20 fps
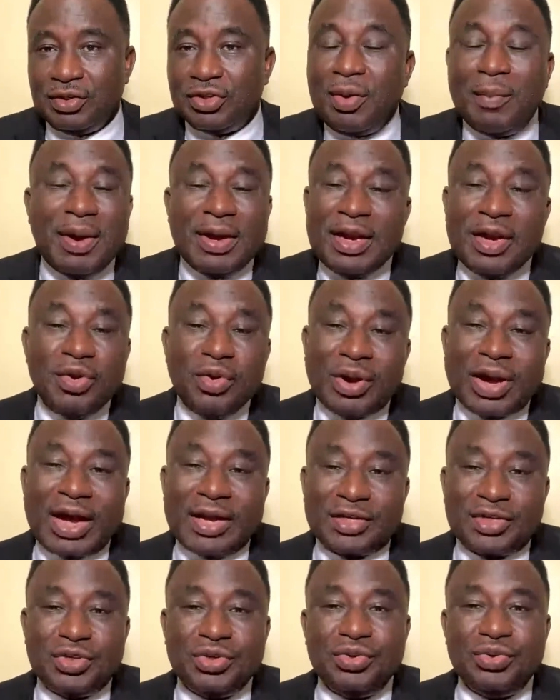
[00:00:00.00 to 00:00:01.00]
Somebody look
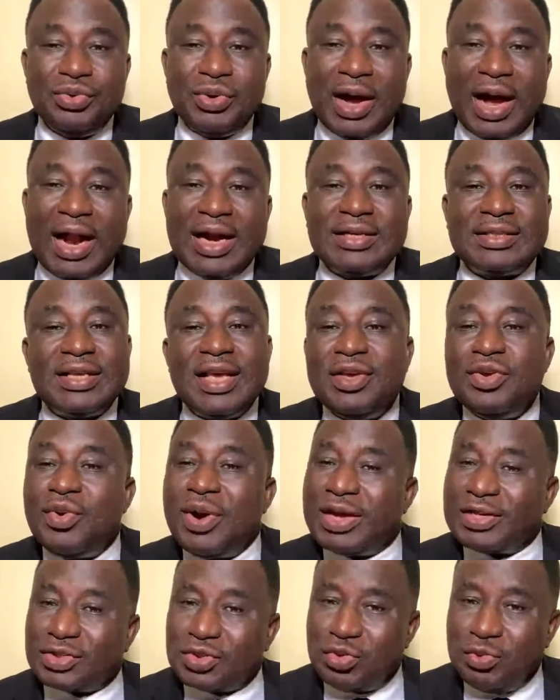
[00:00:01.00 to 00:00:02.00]
at you and say you
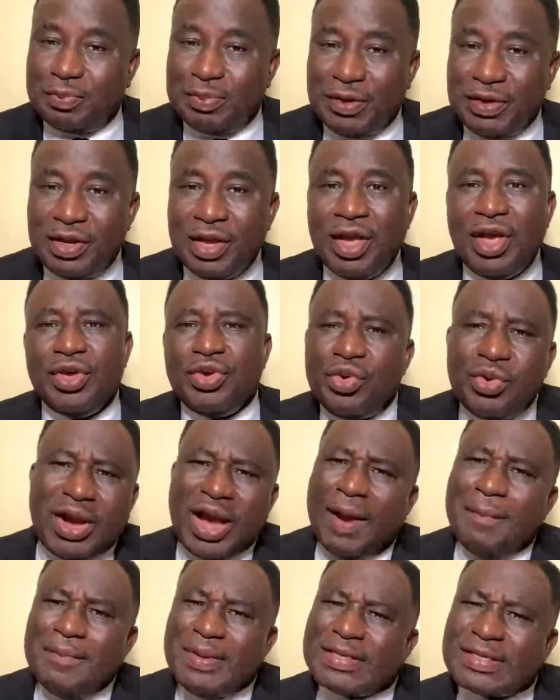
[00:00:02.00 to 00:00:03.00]
are stupid. You
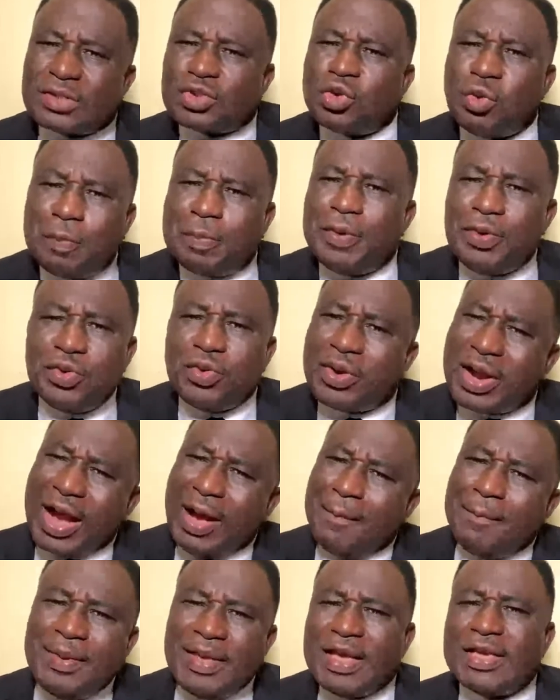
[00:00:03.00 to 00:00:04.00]
can't be stupid. You
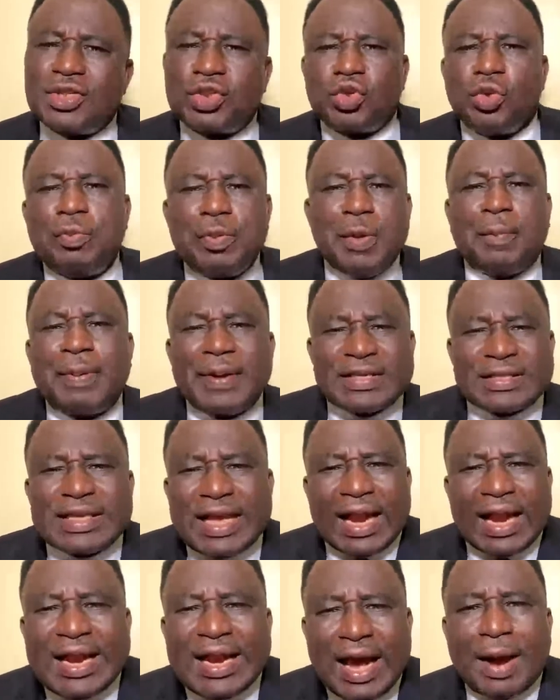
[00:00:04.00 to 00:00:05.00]
can't be a stupid
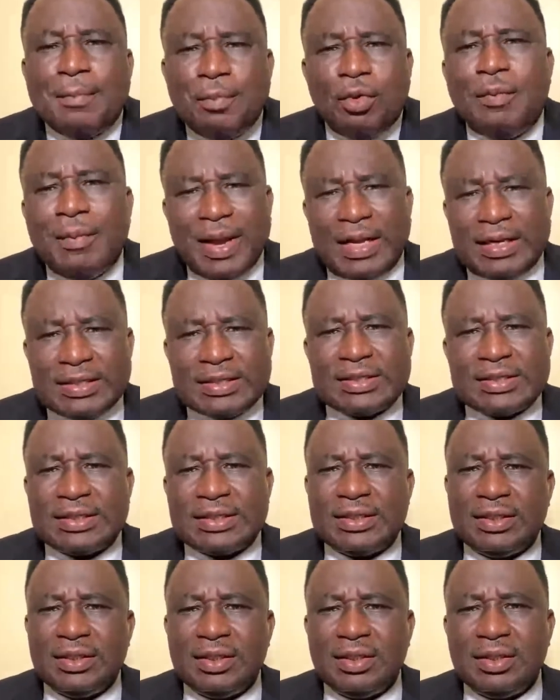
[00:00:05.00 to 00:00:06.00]
person at that moment.